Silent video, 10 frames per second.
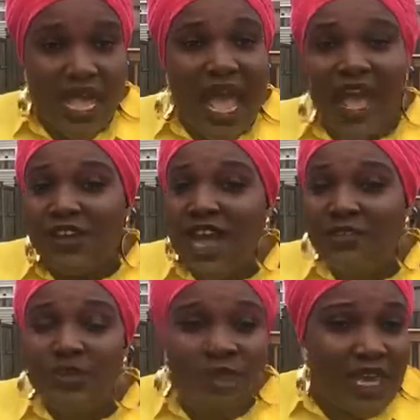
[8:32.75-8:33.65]
And you have
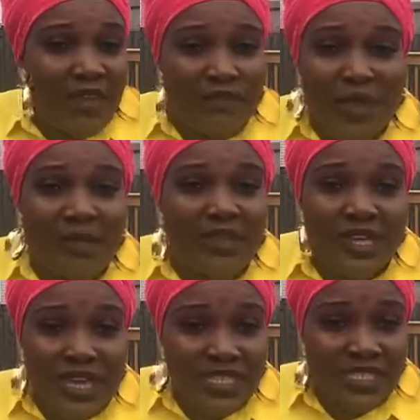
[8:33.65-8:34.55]
to be careful about the
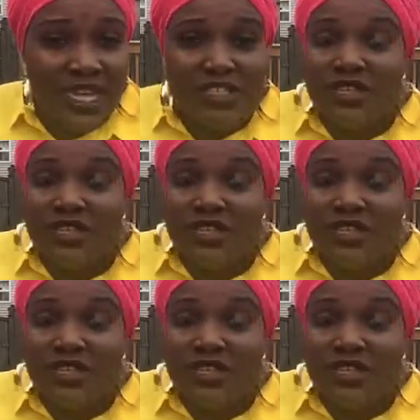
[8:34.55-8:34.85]
hairstyles.